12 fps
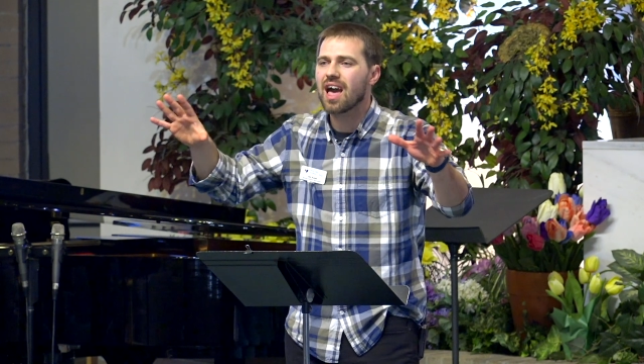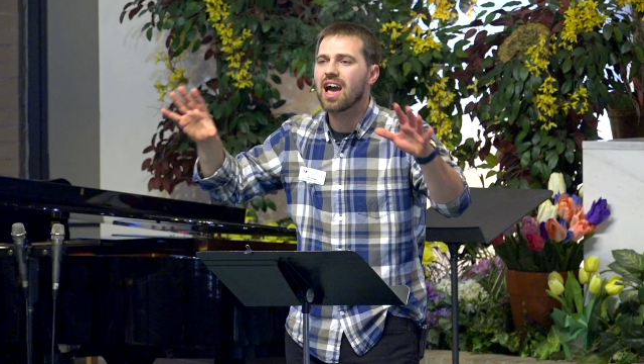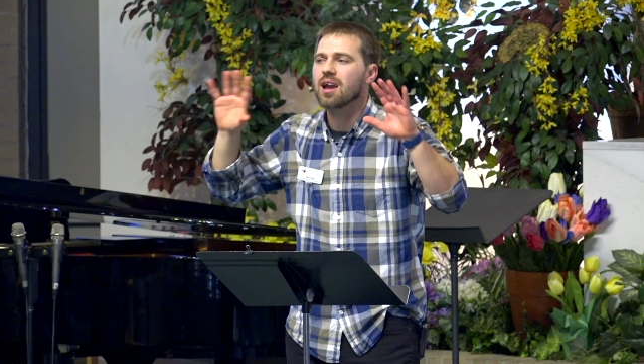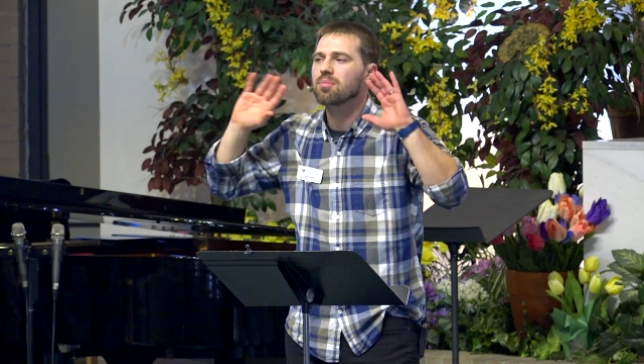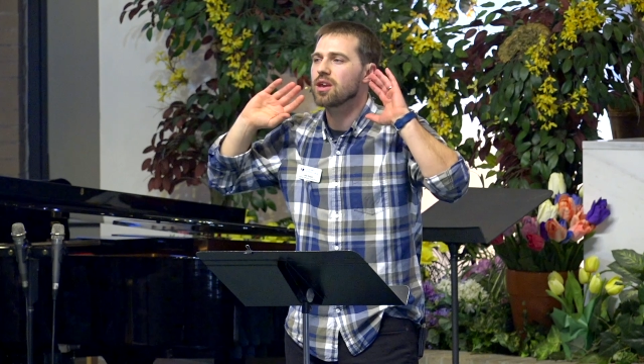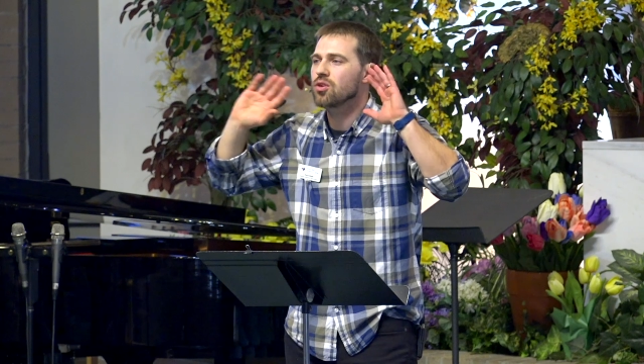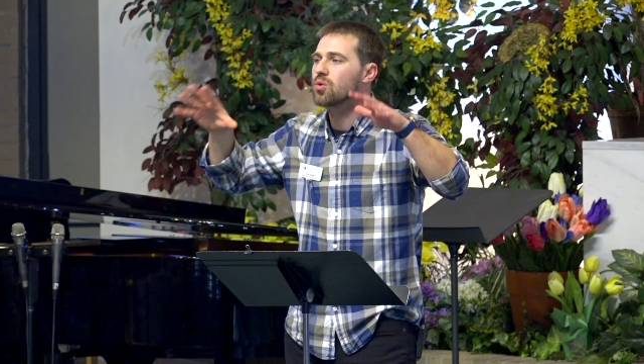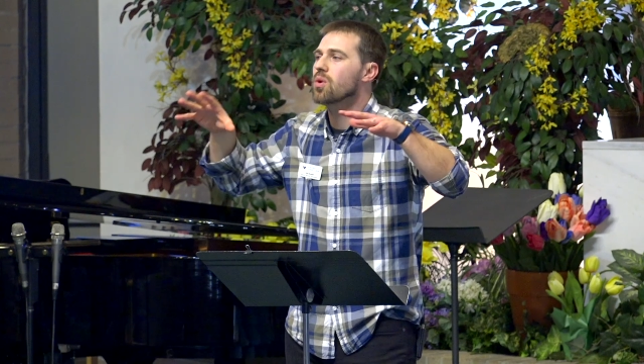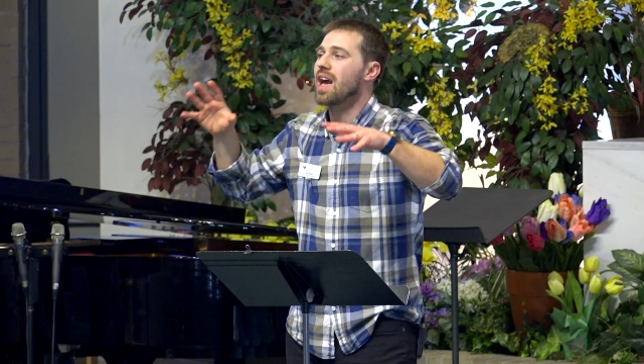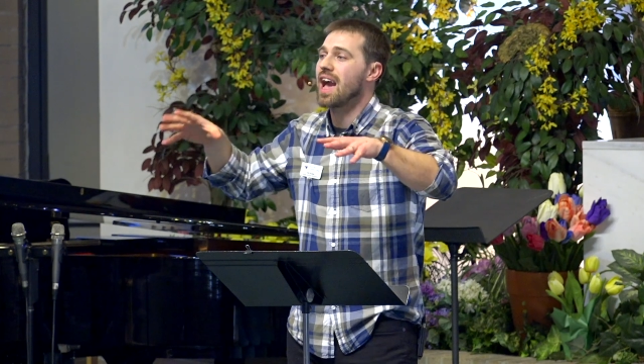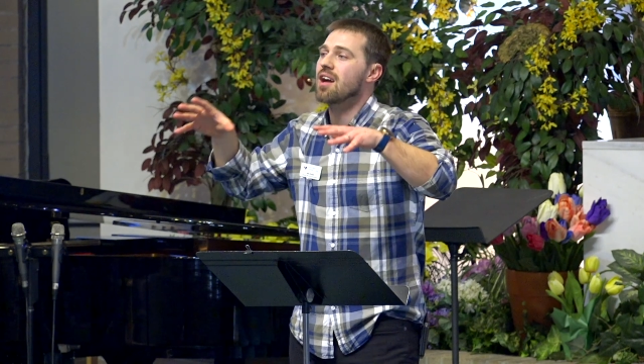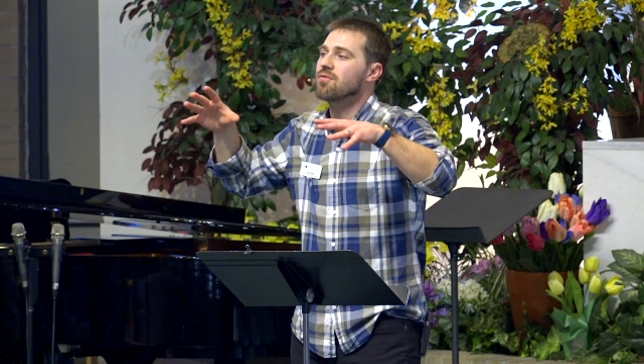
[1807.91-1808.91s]
time that
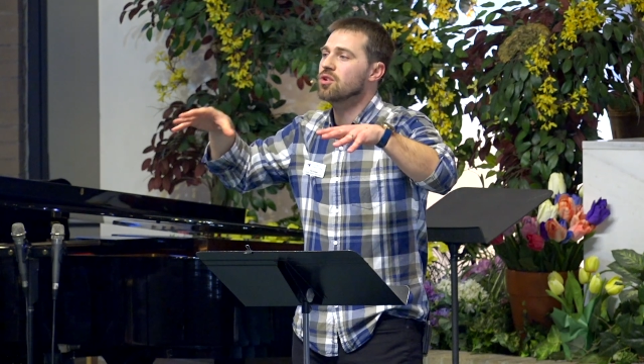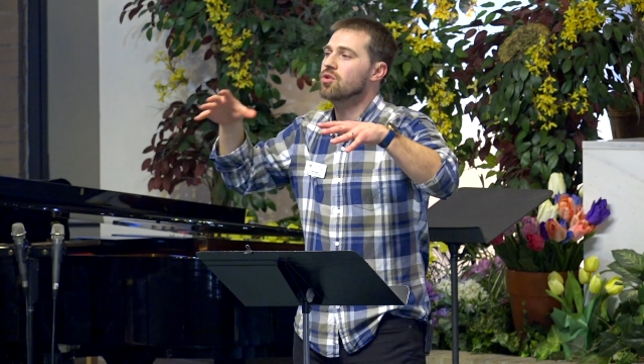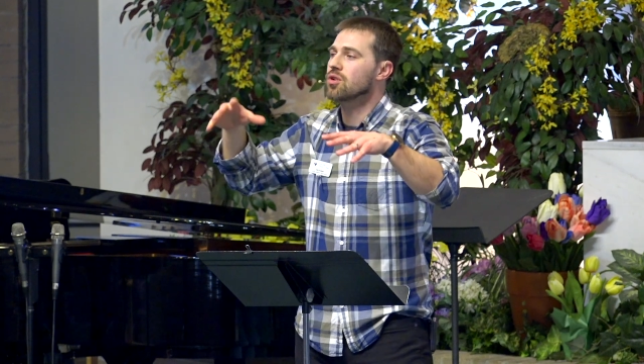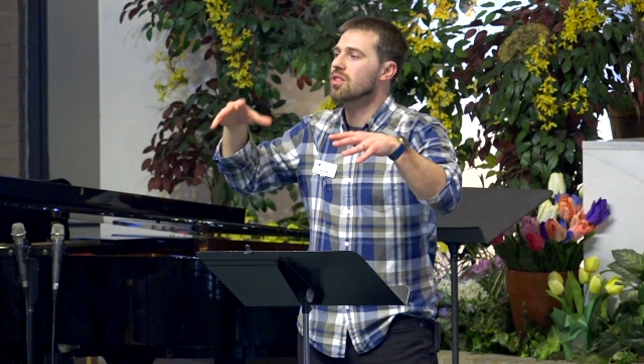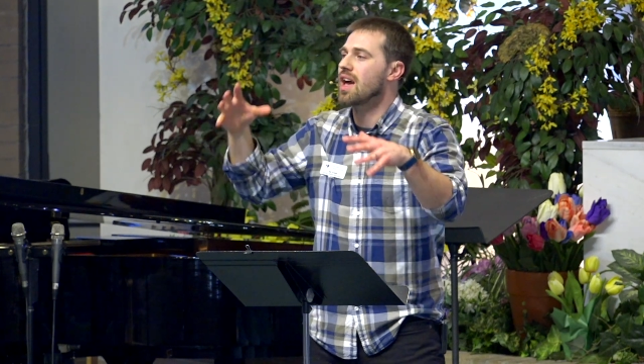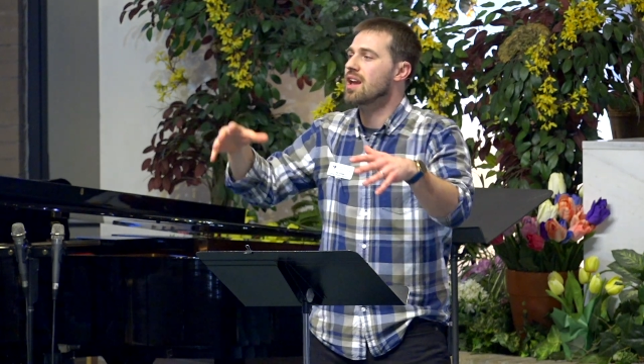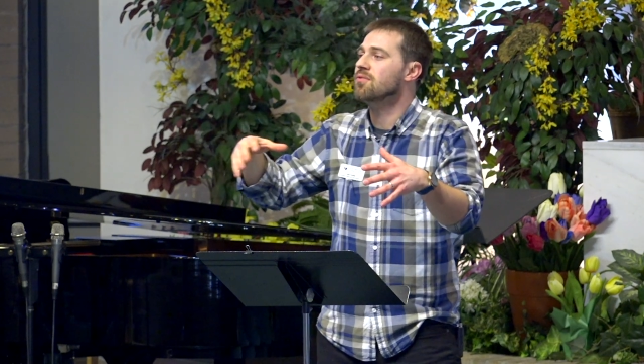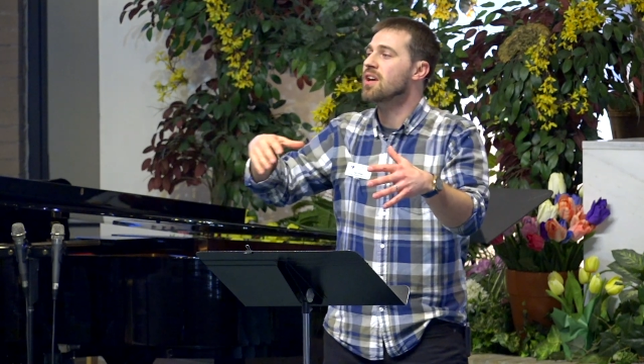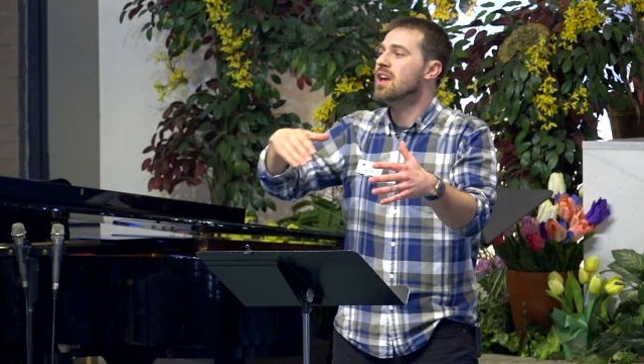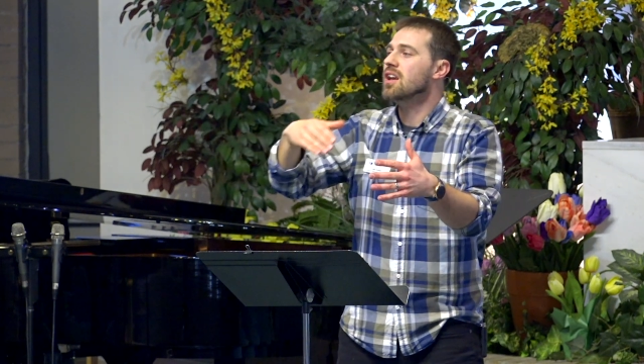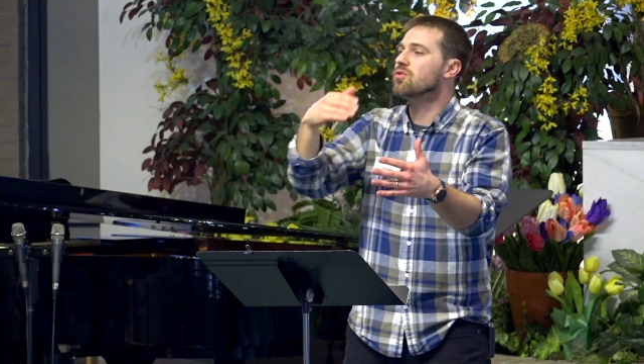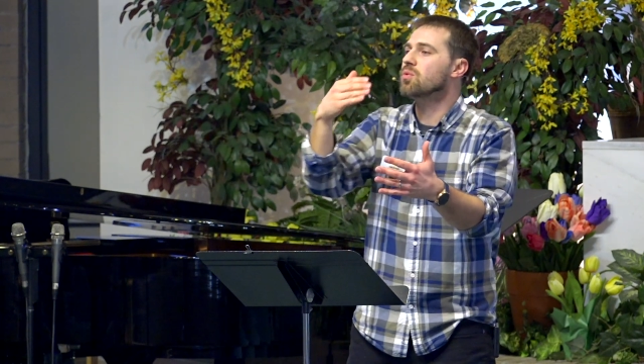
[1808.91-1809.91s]
you will have in your
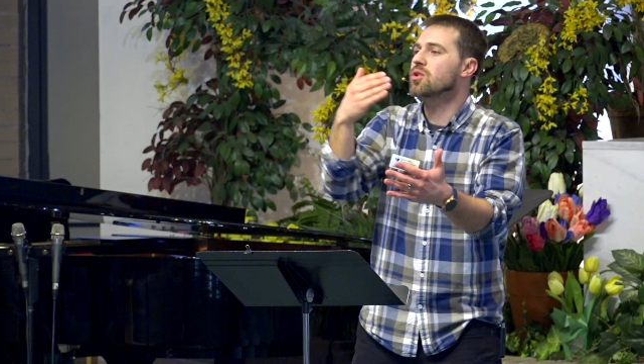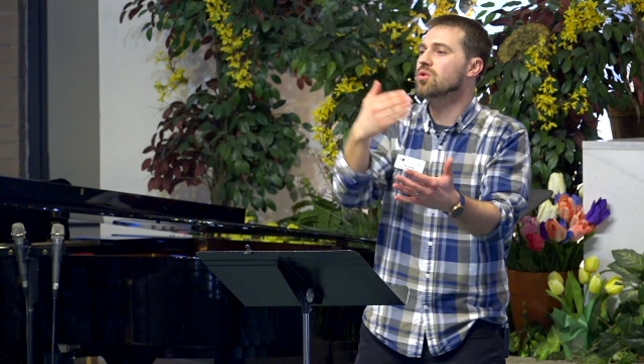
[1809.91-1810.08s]
life is